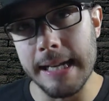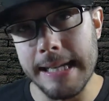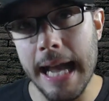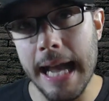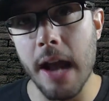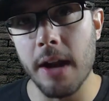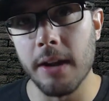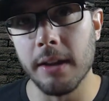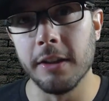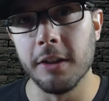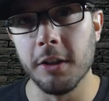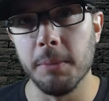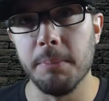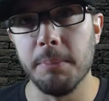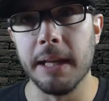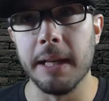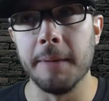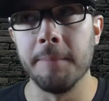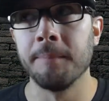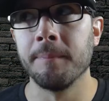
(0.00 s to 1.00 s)
down a little
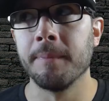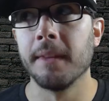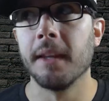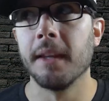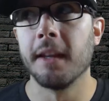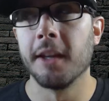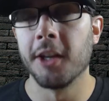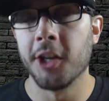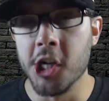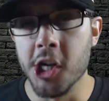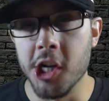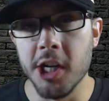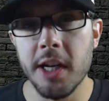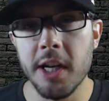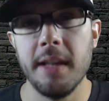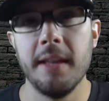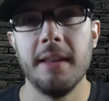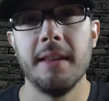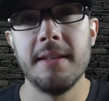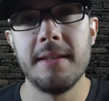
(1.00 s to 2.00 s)
bit,
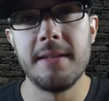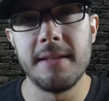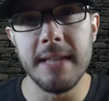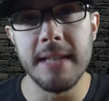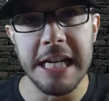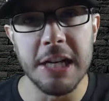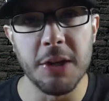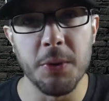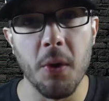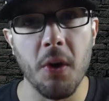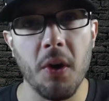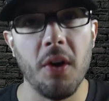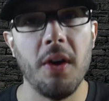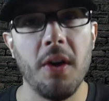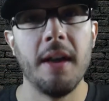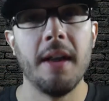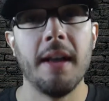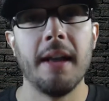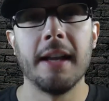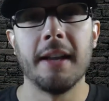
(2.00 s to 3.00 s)
could the sequel
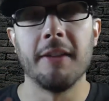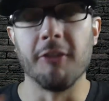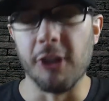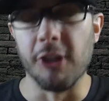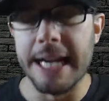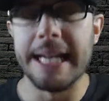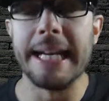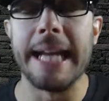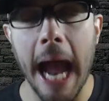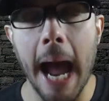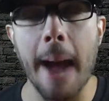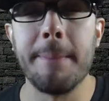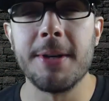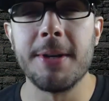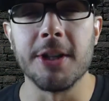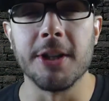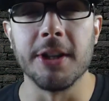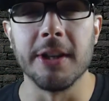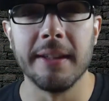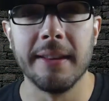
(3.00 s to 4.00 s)

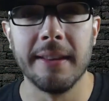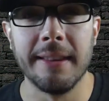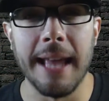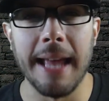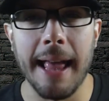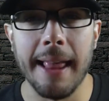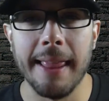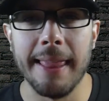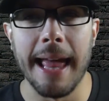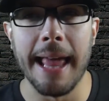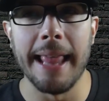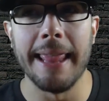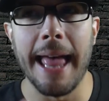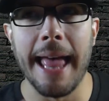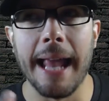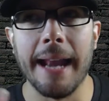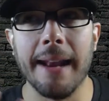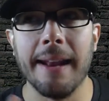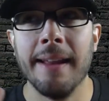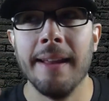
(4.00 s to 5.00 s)
recapture
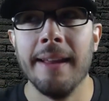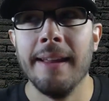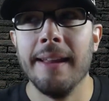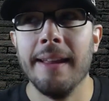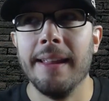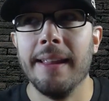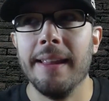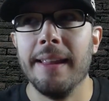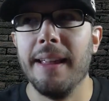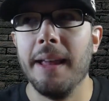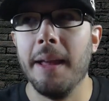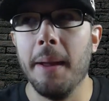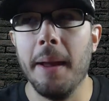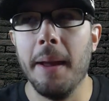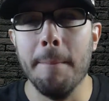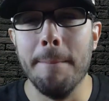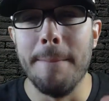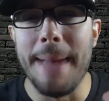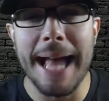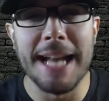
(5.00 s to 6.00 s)
that
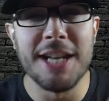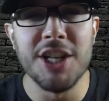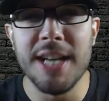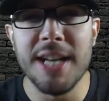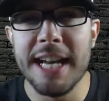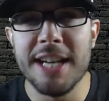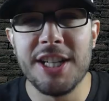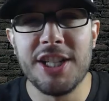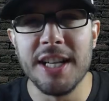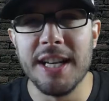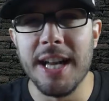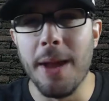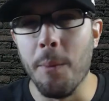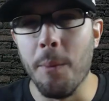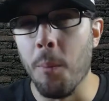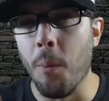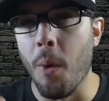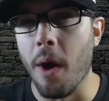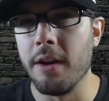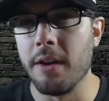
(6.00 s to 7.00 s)
imagination
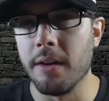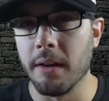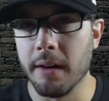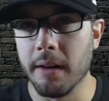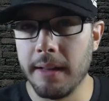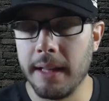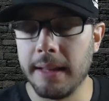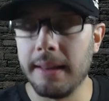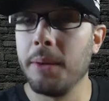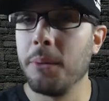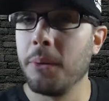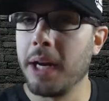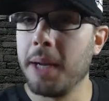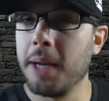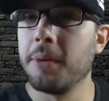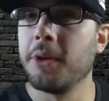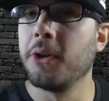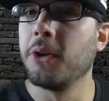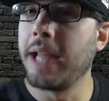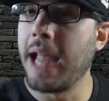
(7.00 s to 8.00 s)
and wonder that they were
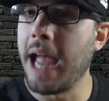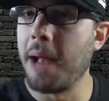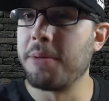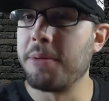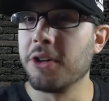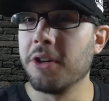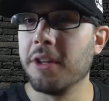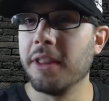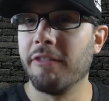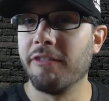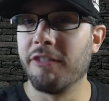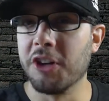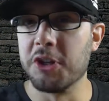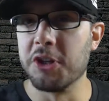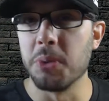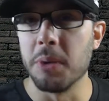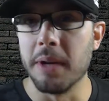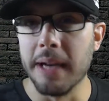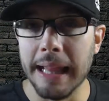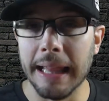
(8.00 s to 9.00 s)
able to capture in the
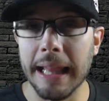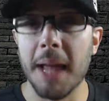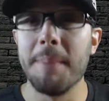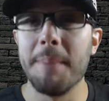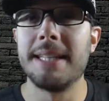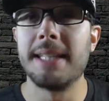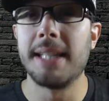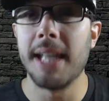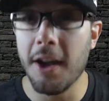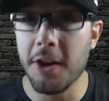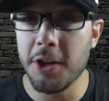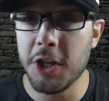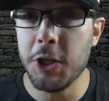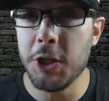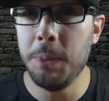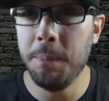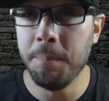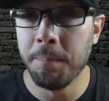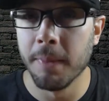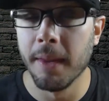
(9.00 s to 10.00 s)
first one? And let me tell
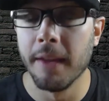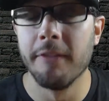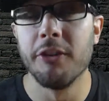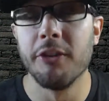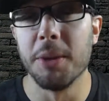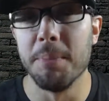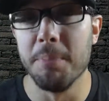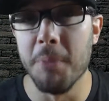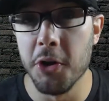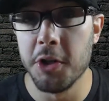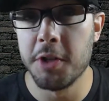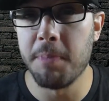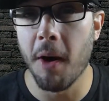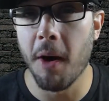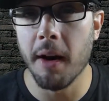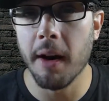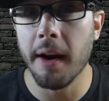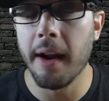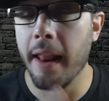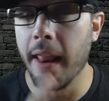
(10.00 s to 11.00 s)
you, for the most
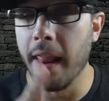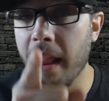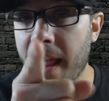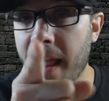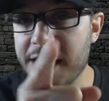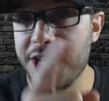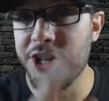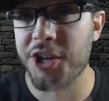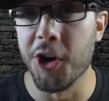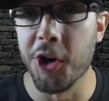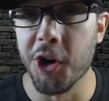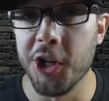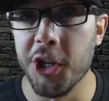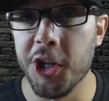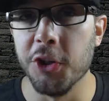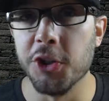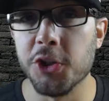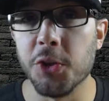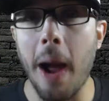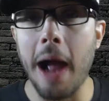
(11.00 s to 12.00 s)
part, they sure
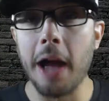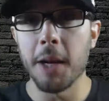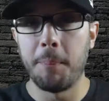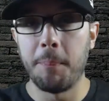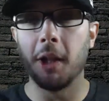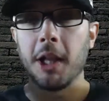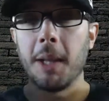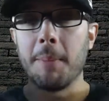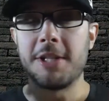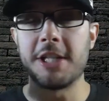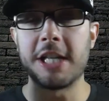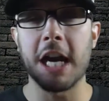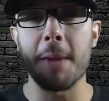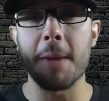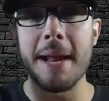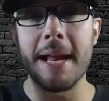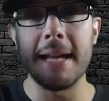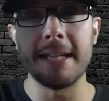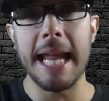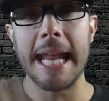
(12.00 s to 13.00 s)
do. So why don't you pull up a chair,
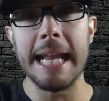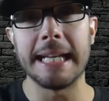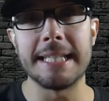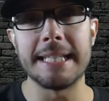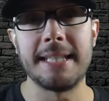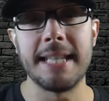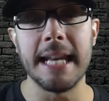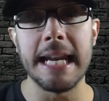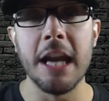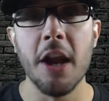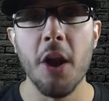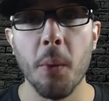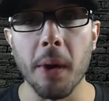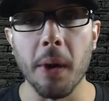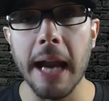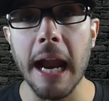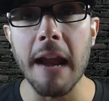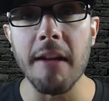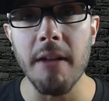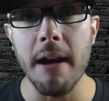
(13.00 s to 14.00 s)
man, take a seat.
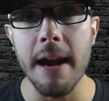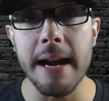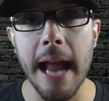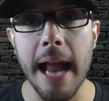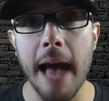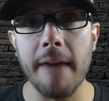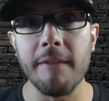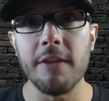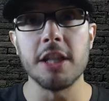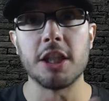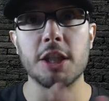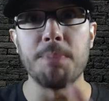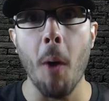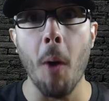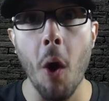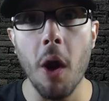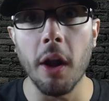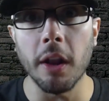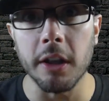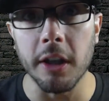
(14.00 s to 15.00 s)
We're getting ready to dive in
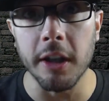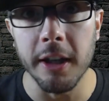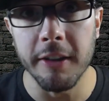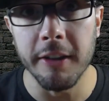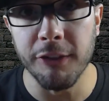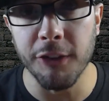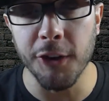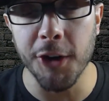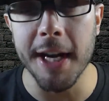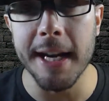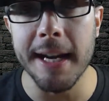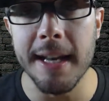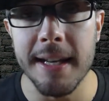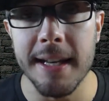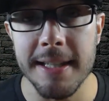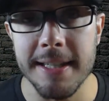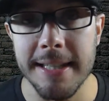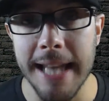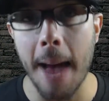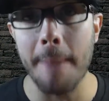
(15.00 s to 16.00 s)
spoiler-free
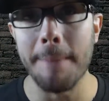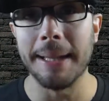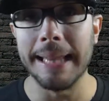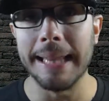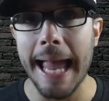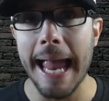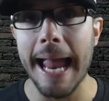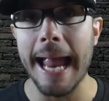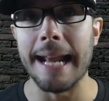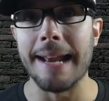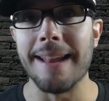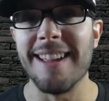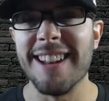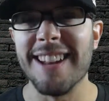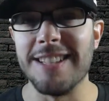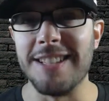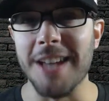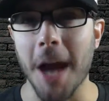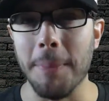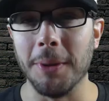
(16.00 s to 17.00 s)
into Zombieland
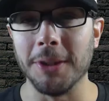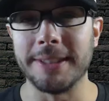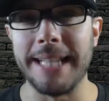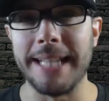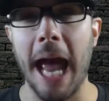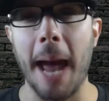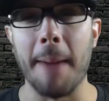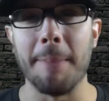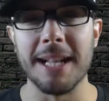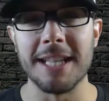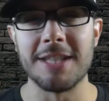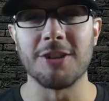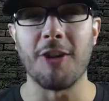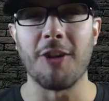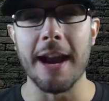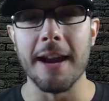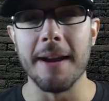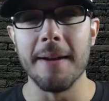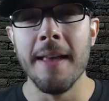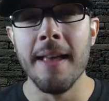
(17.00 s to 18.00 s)
Double Tap. That's
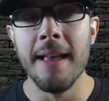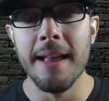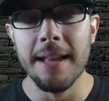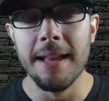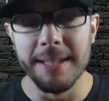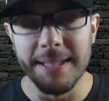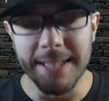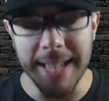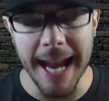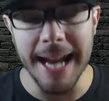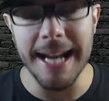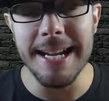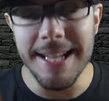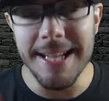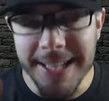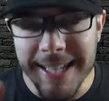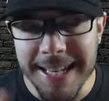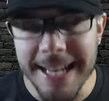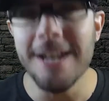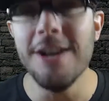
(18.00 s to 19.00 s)
right.
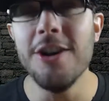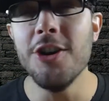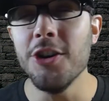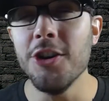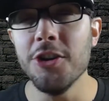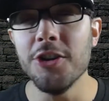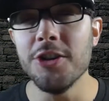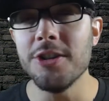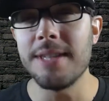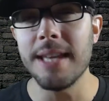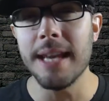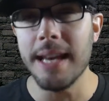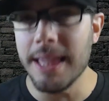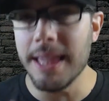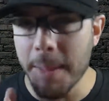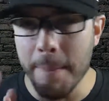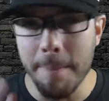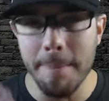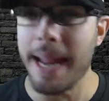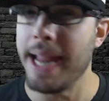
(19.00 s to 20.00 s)
10 years
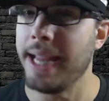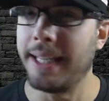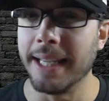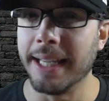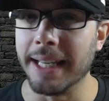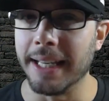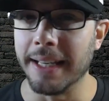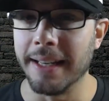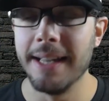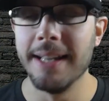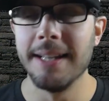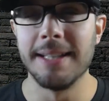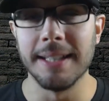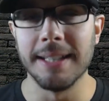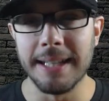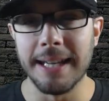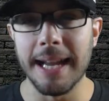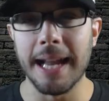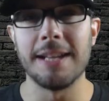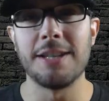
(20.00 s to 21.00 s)
in the making to
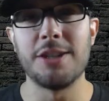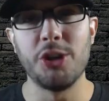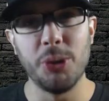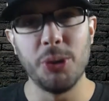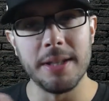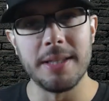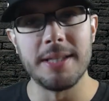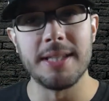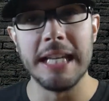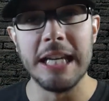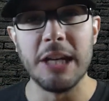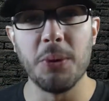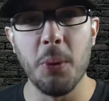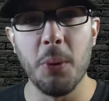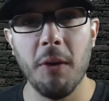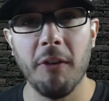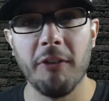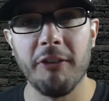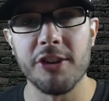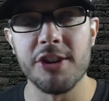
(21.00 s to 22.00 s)
get to a
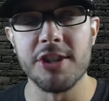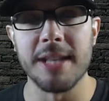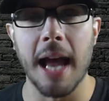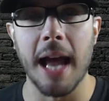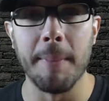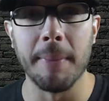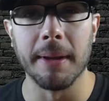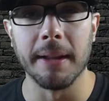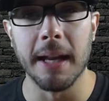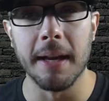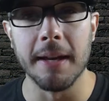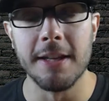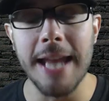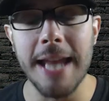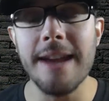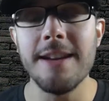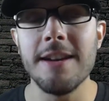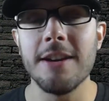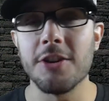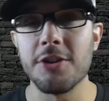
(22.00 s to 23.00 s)
sequel for Zombieland.
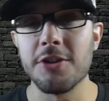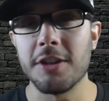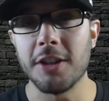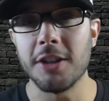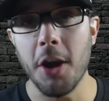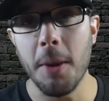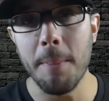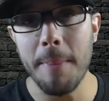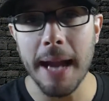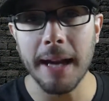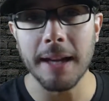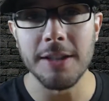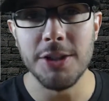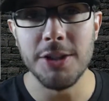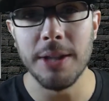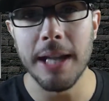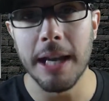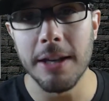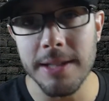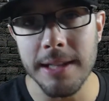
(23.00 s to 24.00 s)
10 years ago, back in
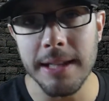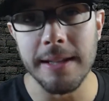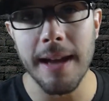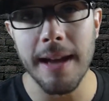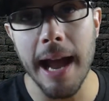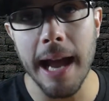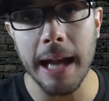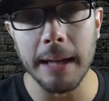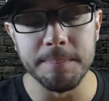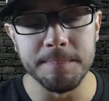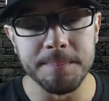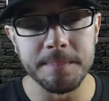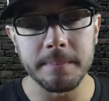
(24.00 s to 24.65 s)
2009,